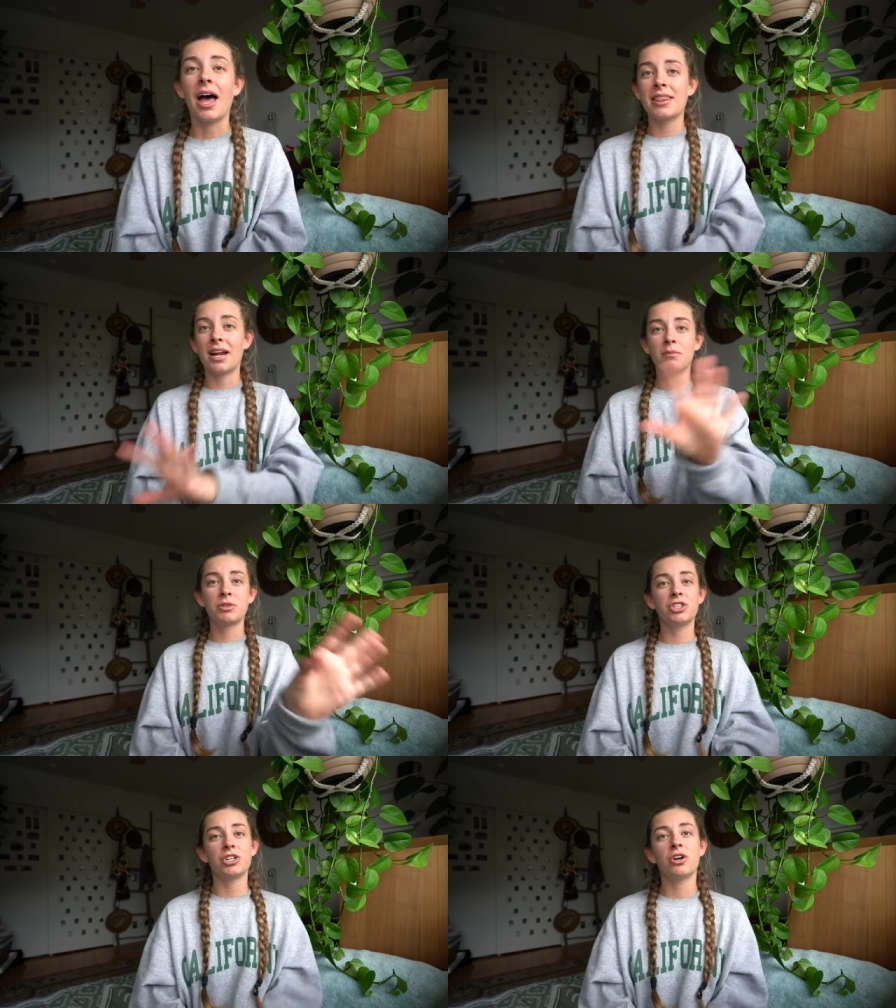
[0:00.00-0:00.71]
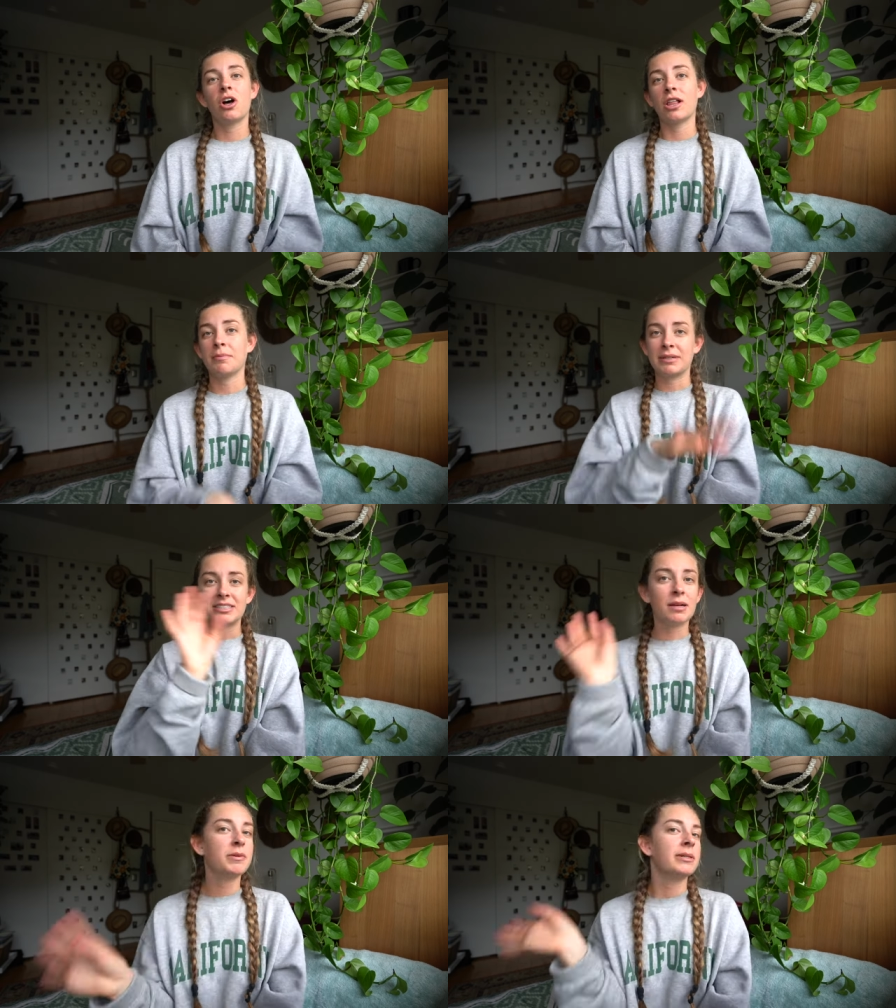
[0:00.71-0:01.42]
And then I'm gonna show you all like my
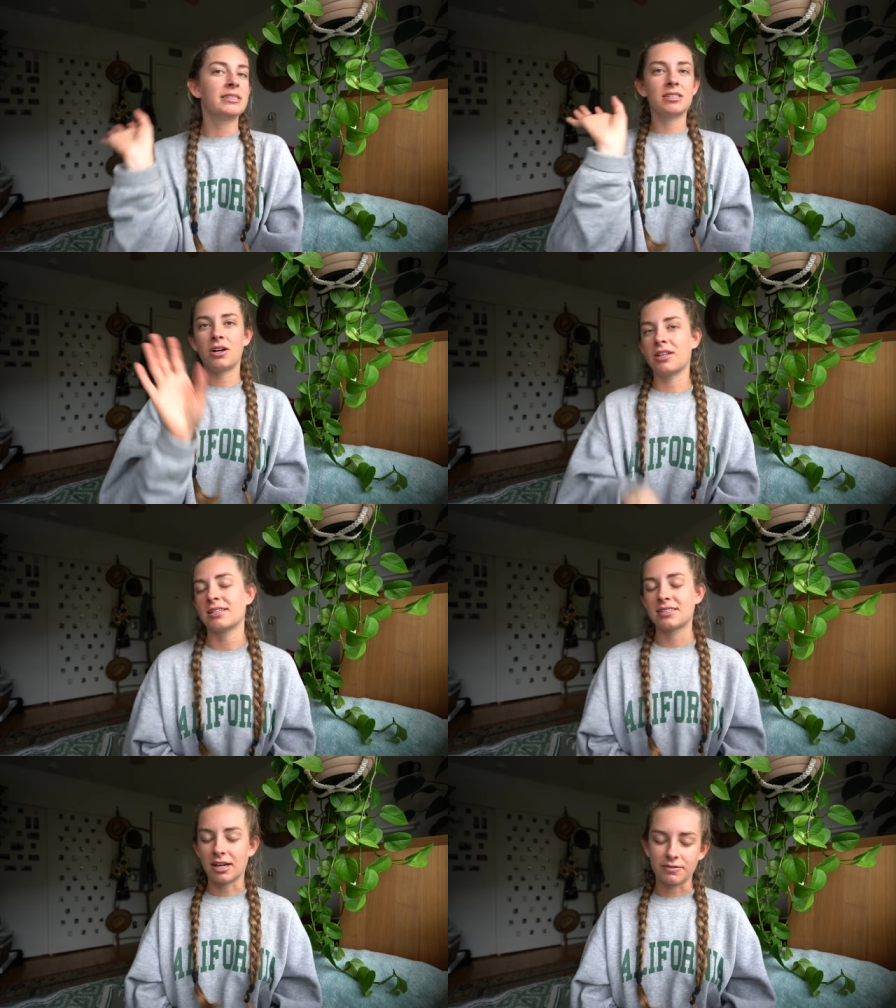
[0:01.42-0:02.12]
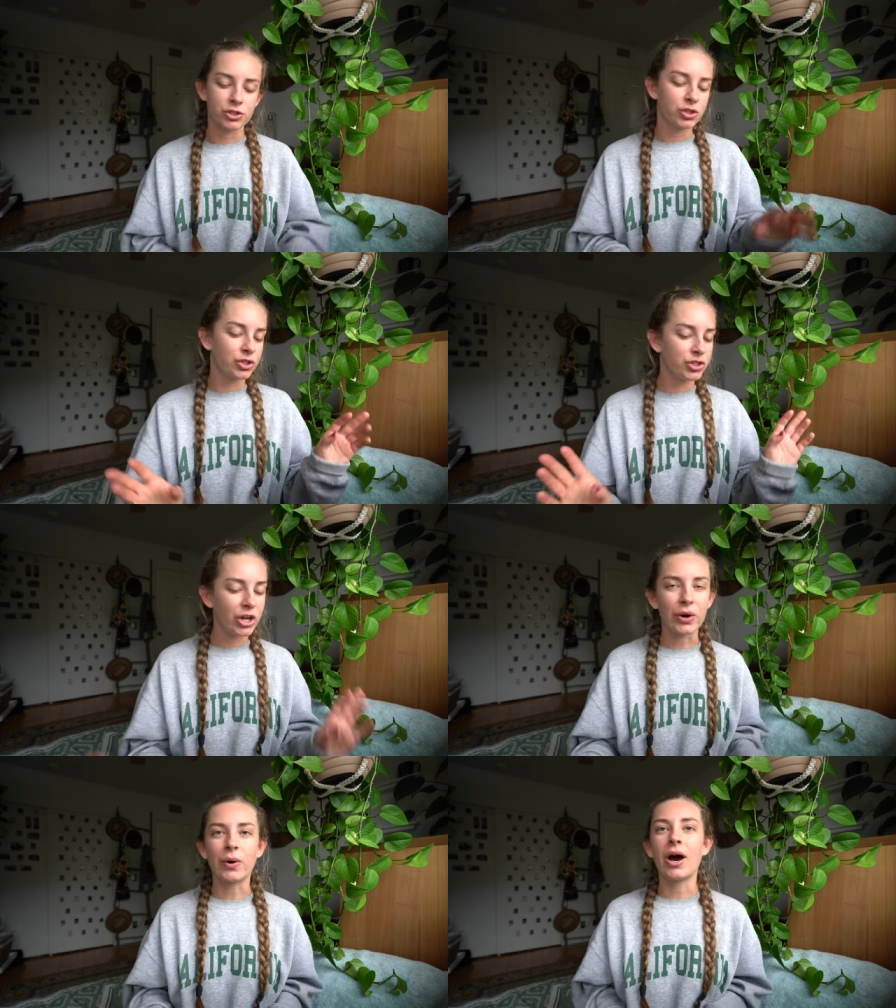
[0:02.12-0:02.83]
supplements and all that stuff.
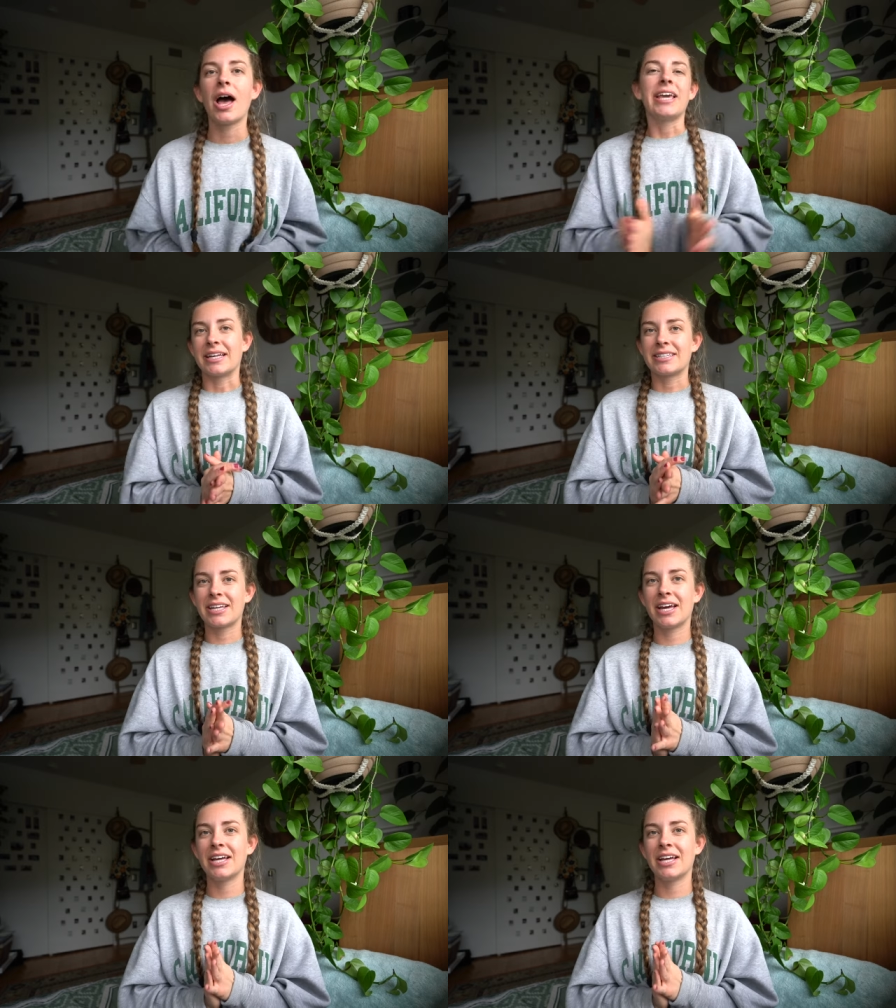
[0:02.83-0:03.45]
So yes,